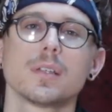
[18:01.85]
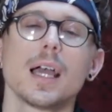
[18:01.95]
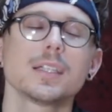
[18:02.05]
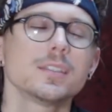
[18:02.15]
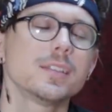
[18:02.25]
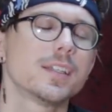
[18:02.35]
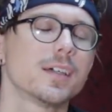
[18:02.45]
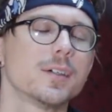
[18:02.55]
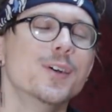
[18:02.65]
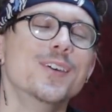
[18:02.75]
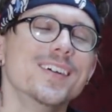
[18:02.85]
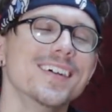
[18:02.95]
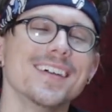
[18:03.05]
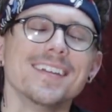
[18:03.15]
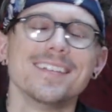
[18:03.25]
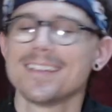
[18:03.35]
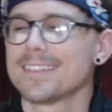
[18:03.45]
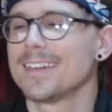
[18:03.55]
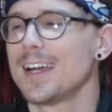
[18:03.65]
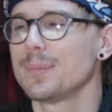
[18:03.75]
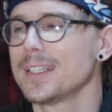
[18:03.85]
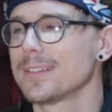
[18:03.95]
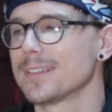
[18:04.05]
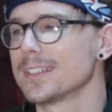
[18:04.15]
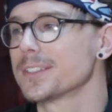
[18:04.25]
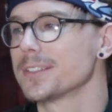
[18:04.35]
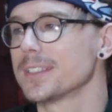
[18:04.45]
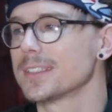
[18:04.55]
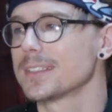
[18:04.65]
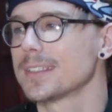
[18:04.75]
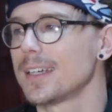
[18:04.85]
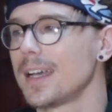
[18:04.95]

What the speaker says: Actually, no. No, made the wrong choice.